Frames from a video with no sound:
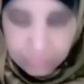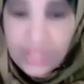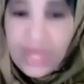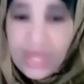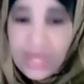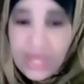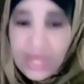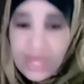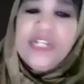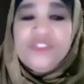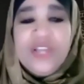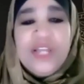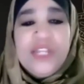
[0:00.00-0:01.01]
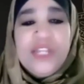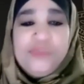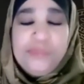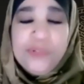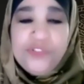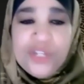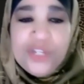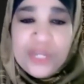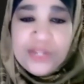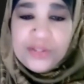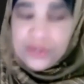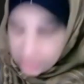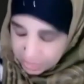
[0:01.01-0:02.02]
hadiths that he's put
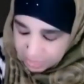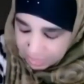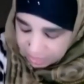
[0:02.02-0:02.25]
together in